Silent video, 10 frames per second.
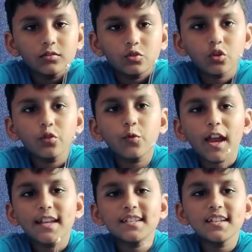So you
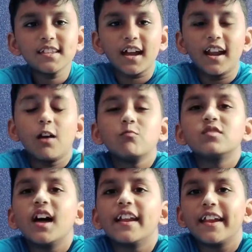can see the
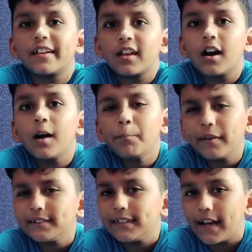rounds are at the
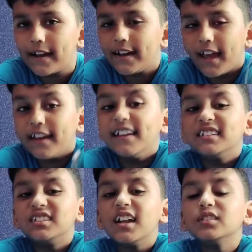upper side and
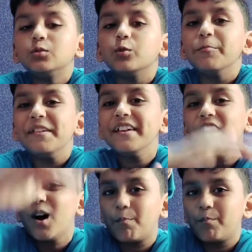distance should
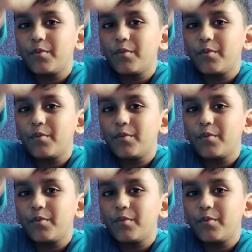be up.